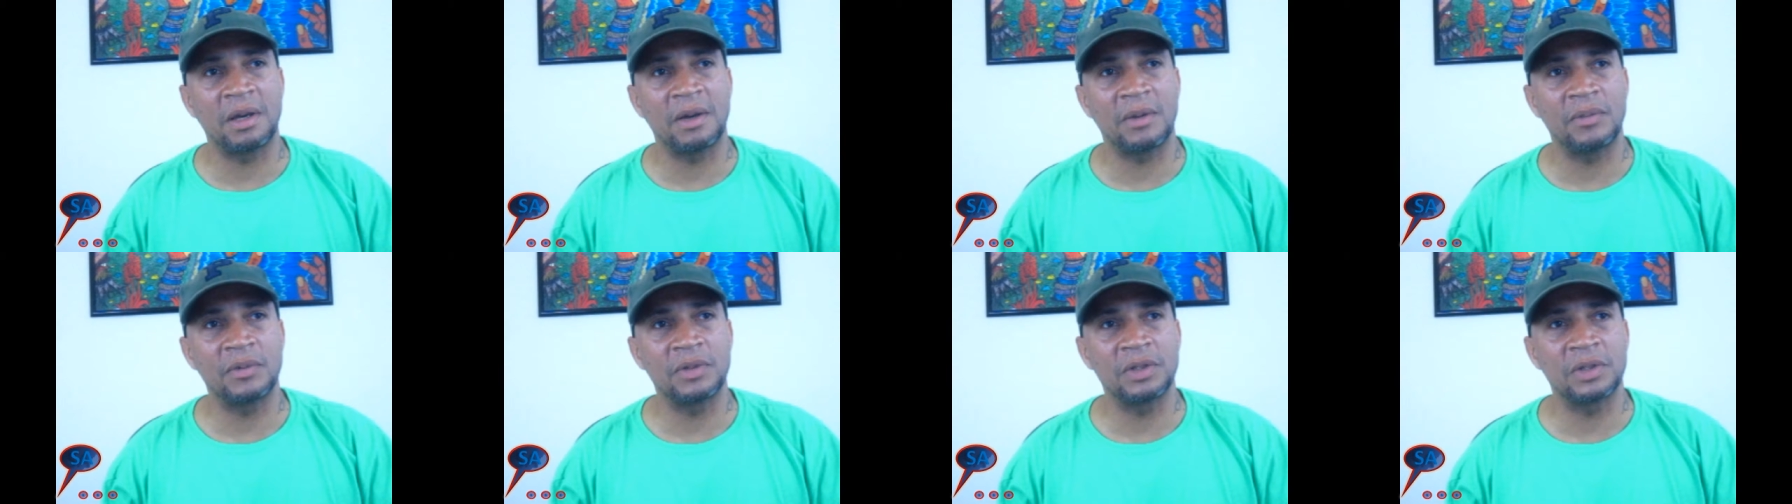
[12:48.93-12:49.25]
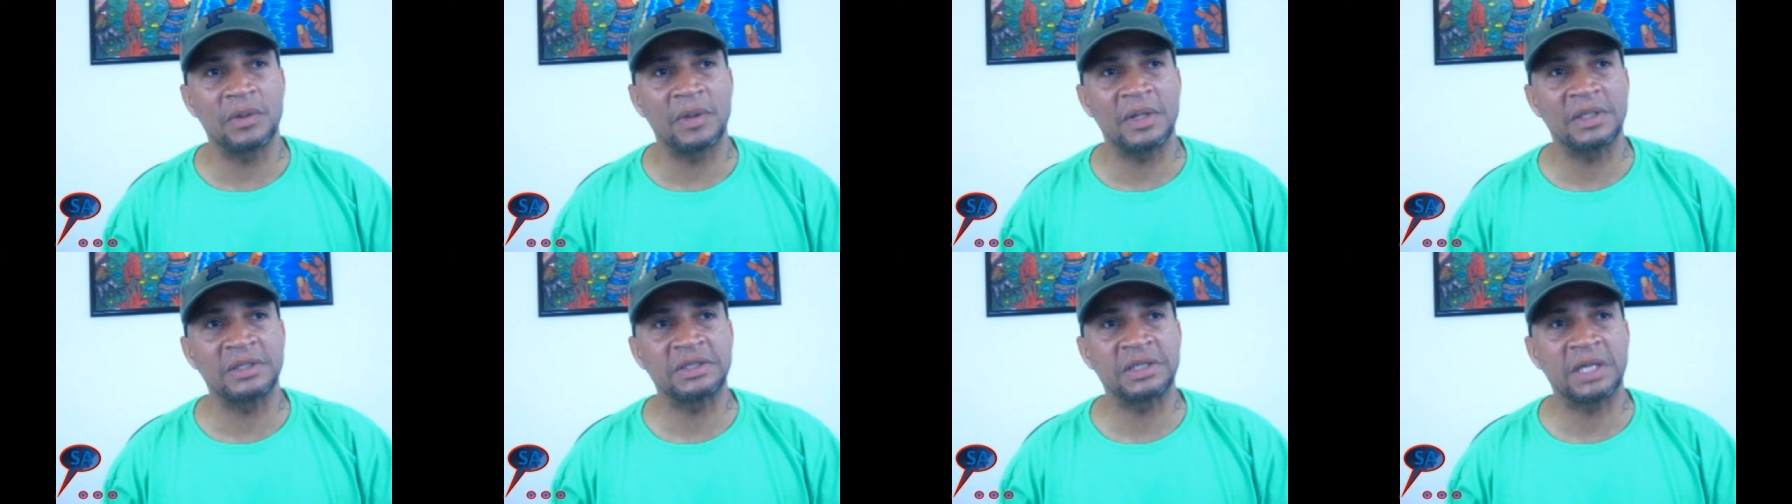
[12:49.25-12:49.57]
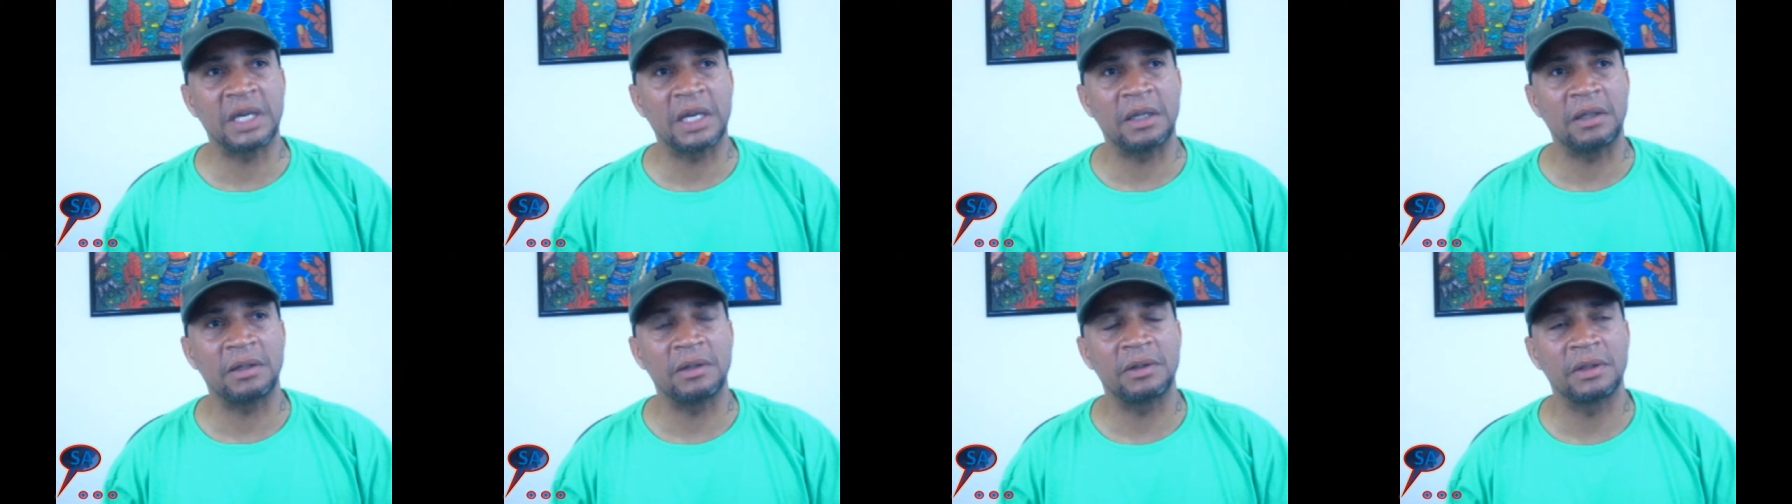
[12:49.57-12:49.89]
what do I
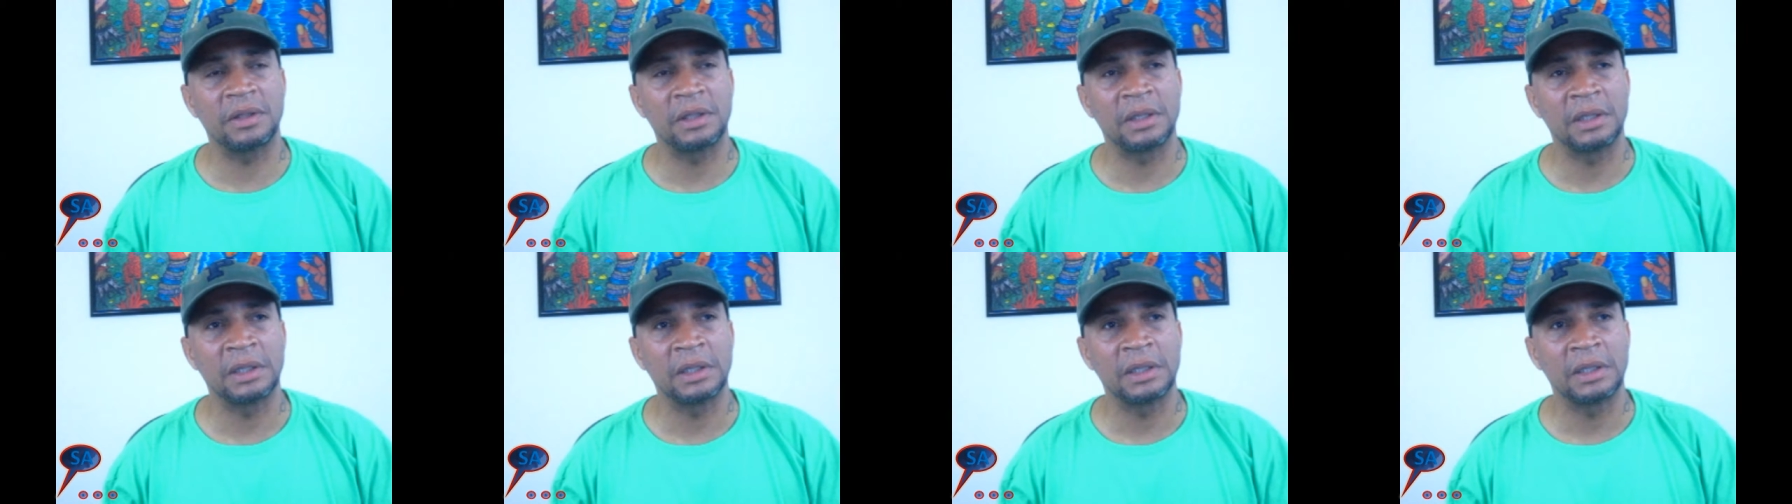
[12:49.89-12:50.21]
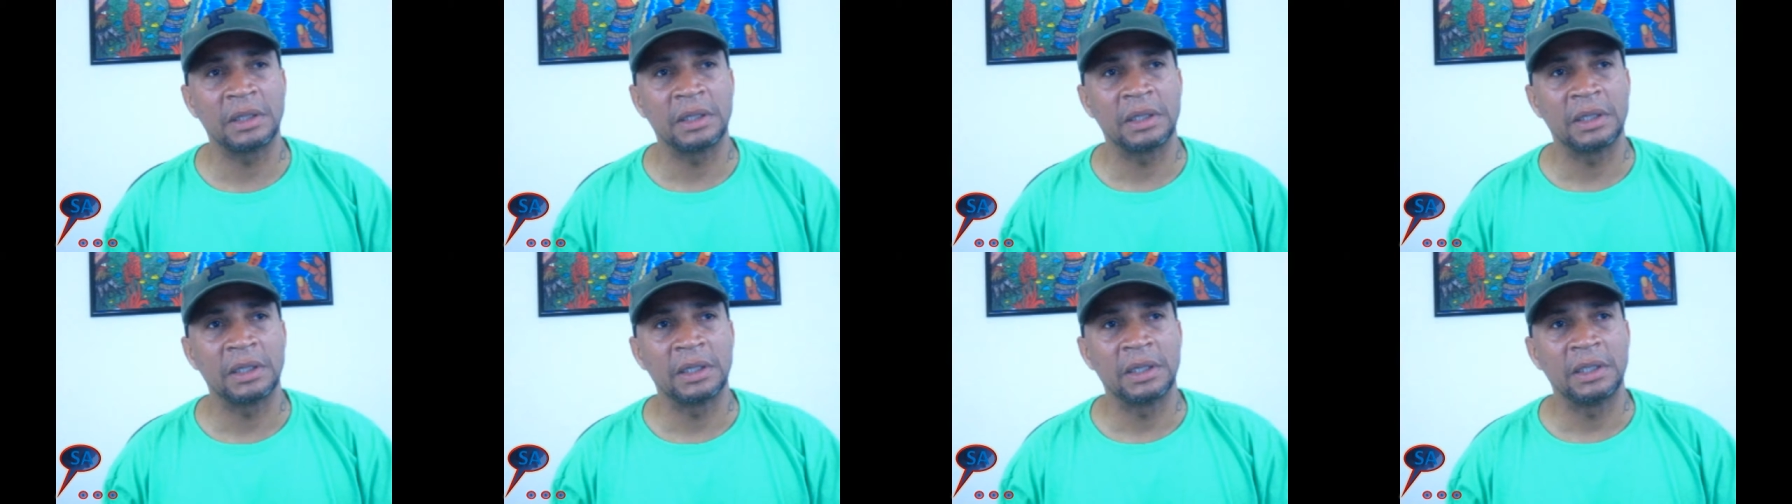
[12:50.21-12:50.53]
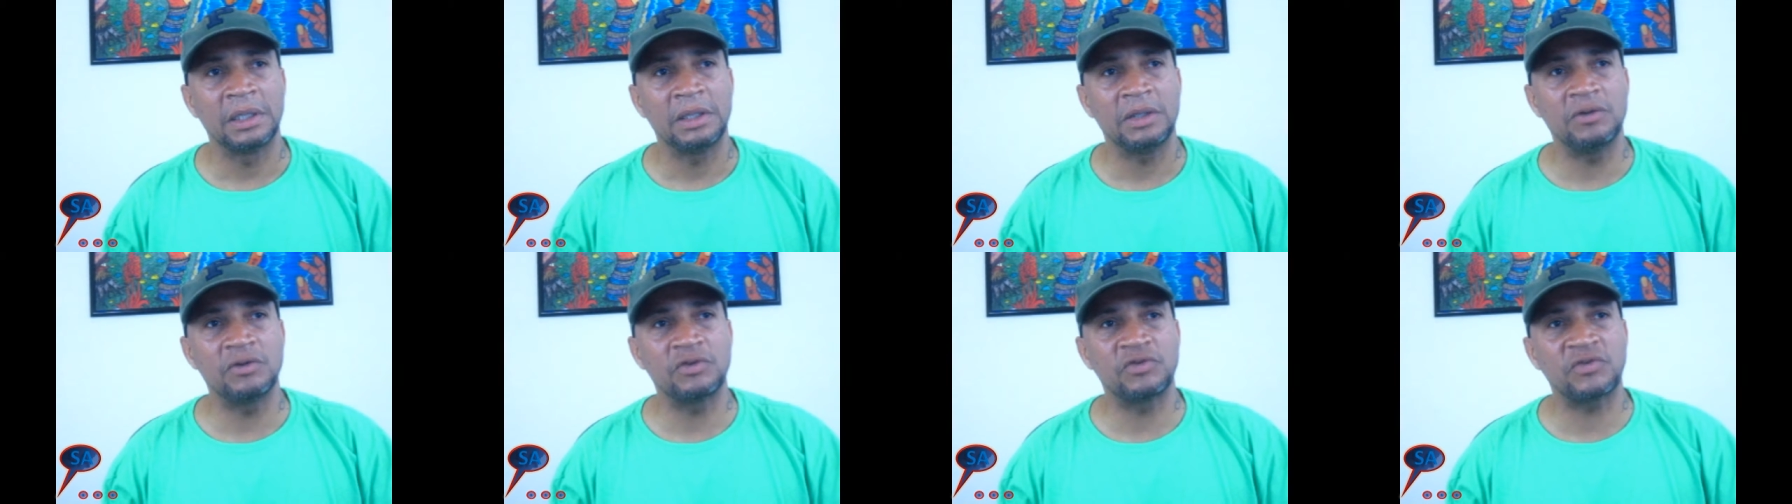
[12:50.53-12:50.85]
say?
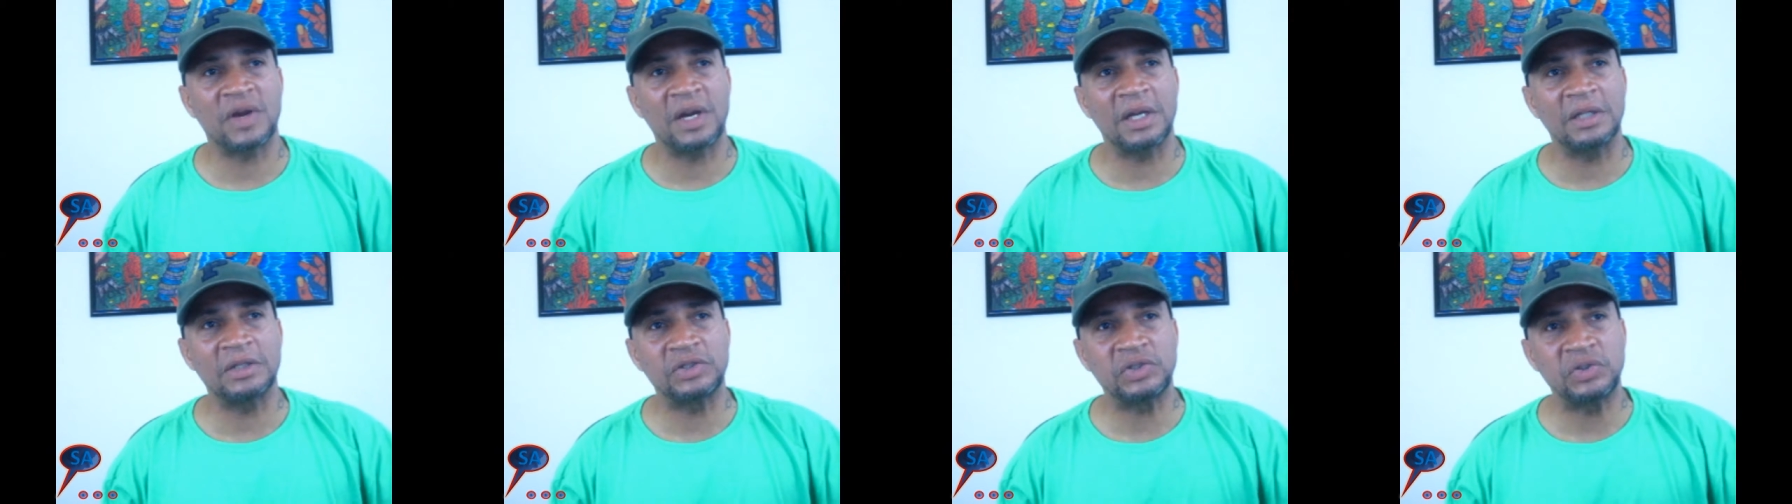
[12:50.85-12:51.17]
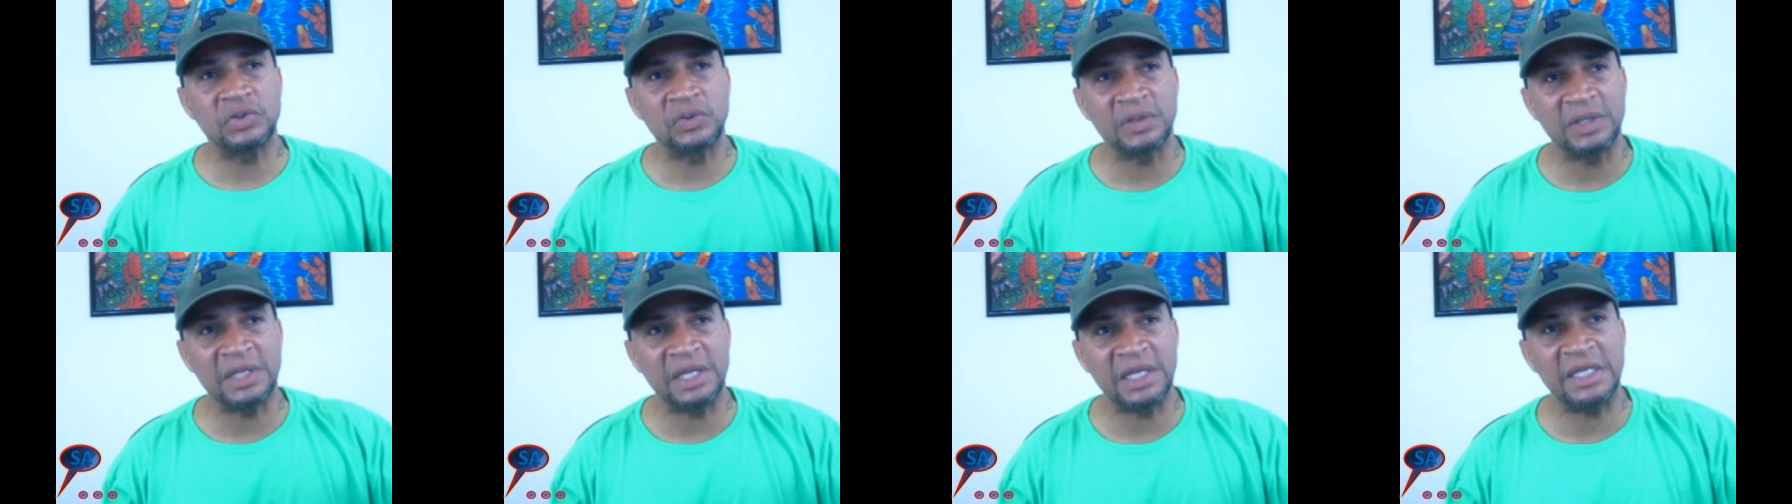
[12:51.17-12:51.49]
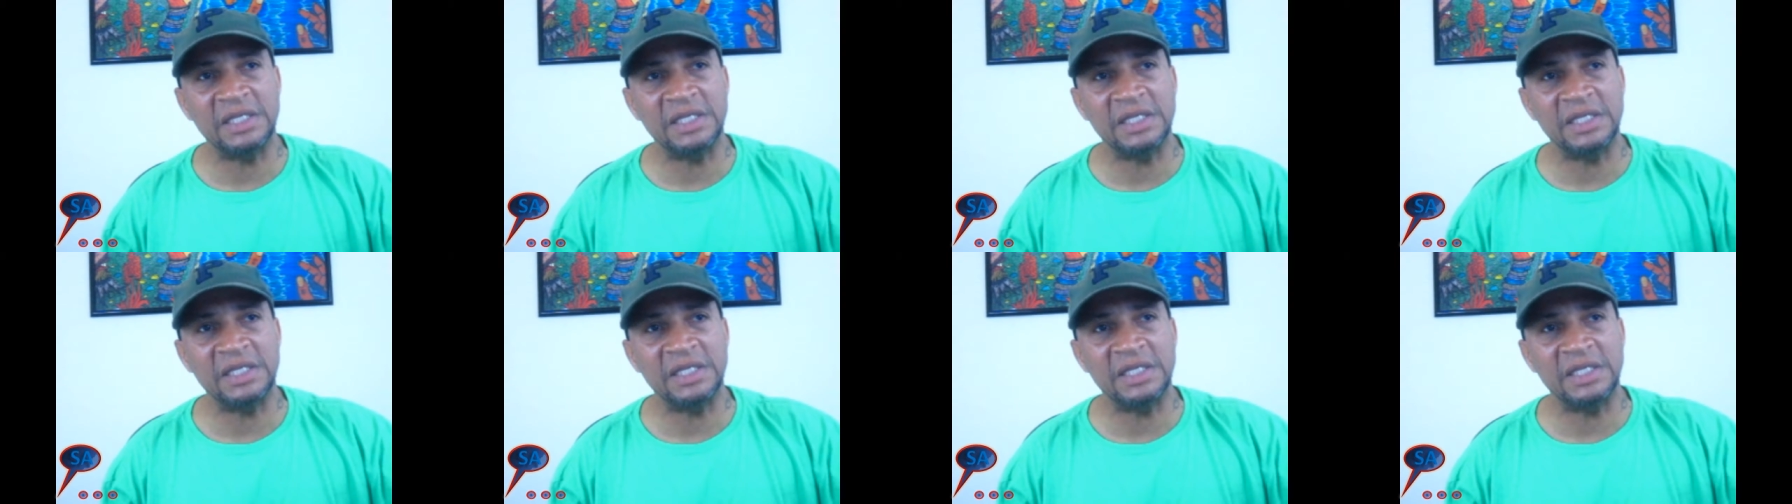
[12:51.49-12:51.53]
You're trying to